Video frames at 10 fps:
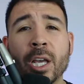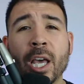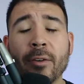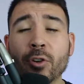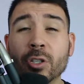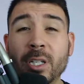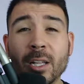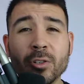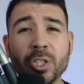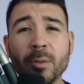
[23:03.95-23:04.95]
If your
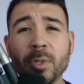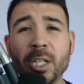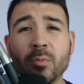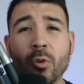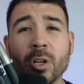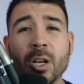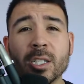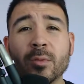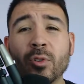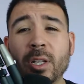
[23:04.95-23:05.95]
dealership needs more
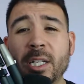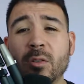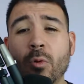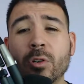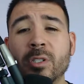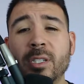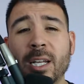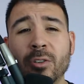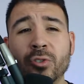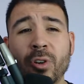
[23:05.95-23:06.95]
customer leads or
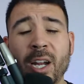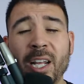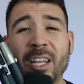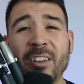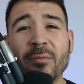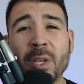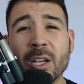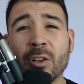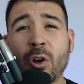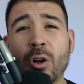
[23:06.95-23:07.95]
sales training, give me
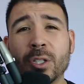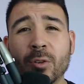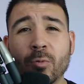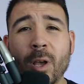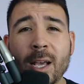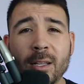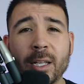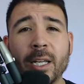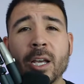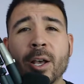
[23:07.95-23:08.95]
a call
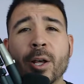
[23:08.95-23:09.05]
directly.